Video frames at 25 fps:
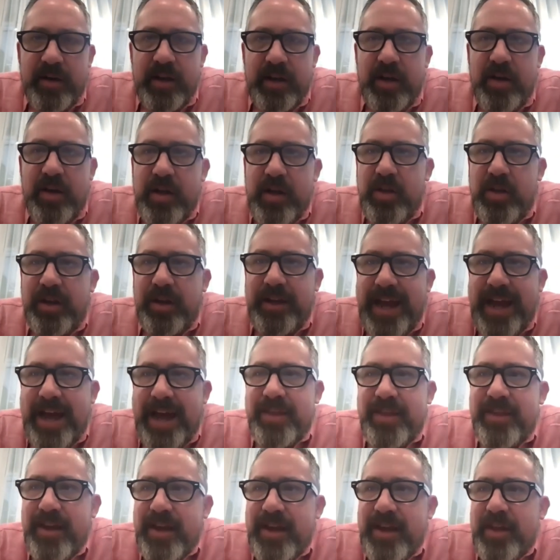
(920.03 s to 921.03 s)
You know, you look
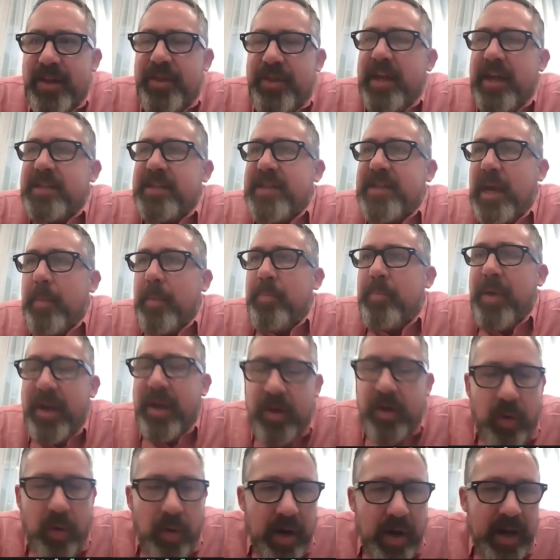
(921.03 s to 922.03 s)
at things like
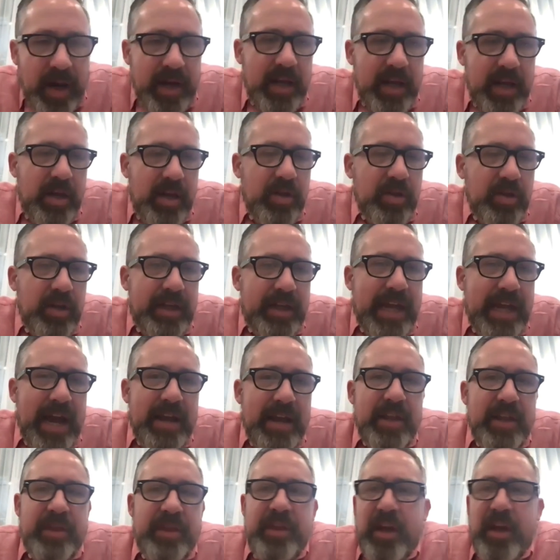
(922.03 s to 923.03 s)
Bitcoin, and you look
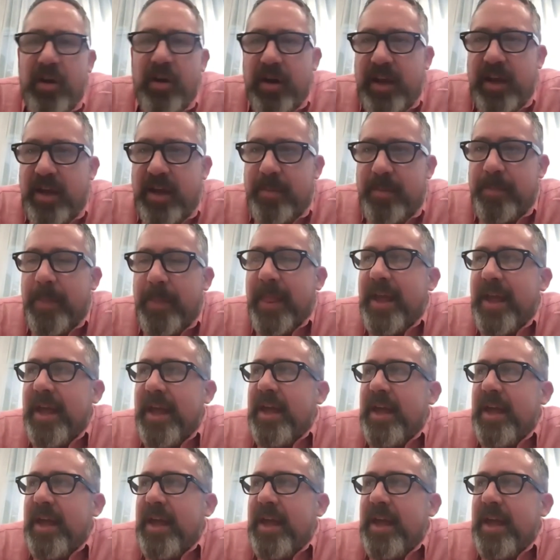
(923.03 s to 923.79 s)
at Ethereum,